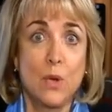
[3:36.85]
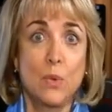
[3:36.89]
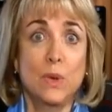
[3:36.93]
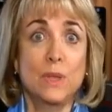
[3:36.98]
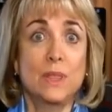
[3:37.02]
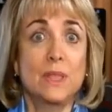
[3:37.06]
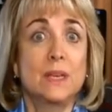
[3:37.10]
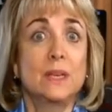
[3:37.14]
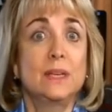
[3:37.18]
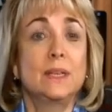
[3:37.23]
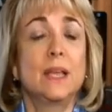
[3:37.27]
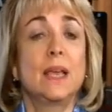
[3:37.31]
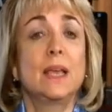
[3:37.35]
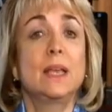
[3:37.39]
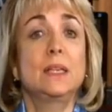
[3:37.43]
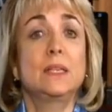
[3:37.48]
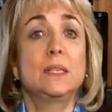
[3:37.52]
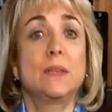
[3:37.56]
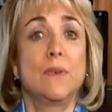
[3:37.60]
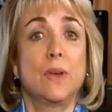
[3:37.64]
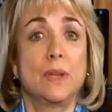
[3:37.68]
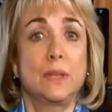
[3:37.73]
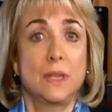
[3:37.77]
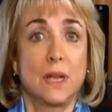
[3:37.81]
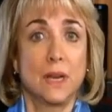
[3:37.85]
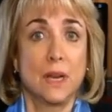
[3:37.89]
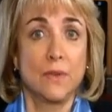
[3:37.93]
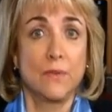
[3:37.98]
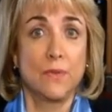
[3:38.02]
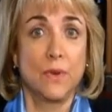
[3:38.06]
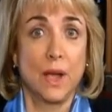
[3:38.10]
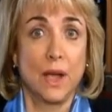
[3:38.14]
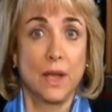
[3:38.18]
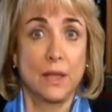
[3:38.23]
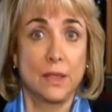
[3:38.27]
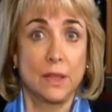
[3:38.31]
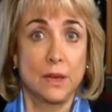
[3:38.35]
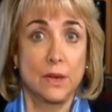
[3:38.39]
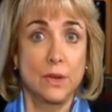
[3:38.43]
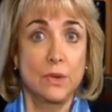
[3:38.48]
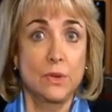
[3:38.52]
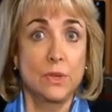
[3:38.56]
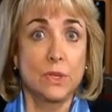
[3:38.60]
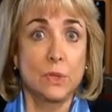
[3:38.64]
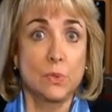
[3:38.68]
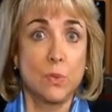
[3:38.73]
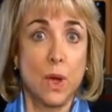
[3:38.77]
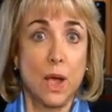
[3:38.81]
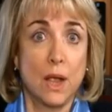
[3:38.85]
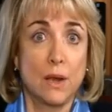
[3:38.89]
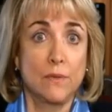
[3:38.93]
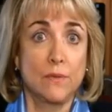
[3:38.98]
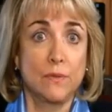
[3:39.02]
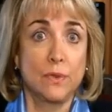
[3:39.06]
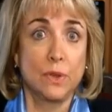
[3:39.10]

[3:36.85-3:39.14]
within days of identifying the new swine